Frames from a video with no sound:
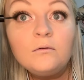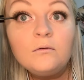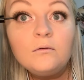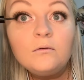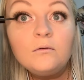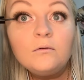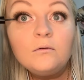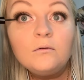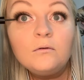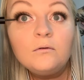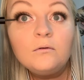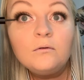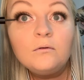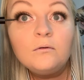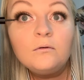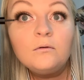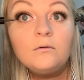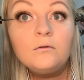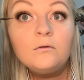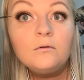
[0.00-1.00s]

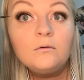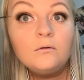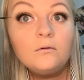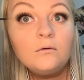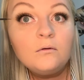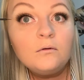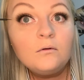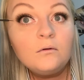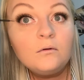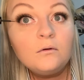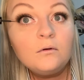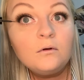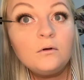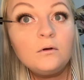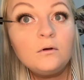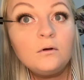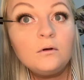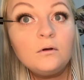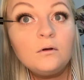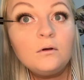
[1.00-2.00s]

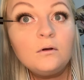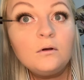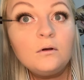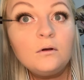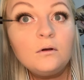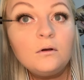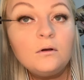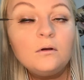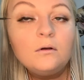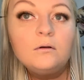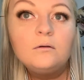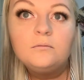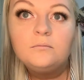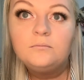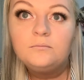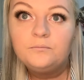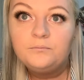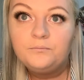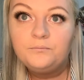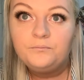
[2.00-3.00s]

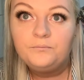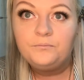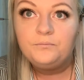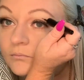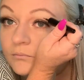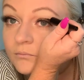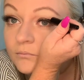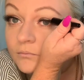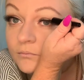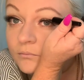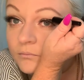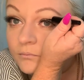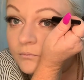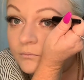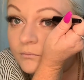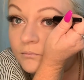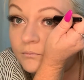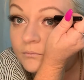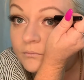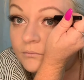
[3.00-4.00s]

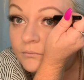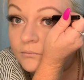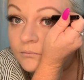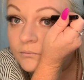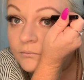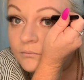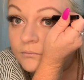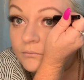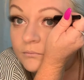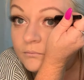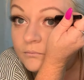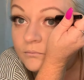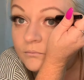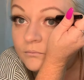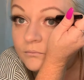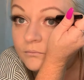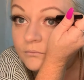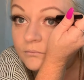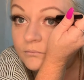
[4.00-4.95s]
Nobody speaks.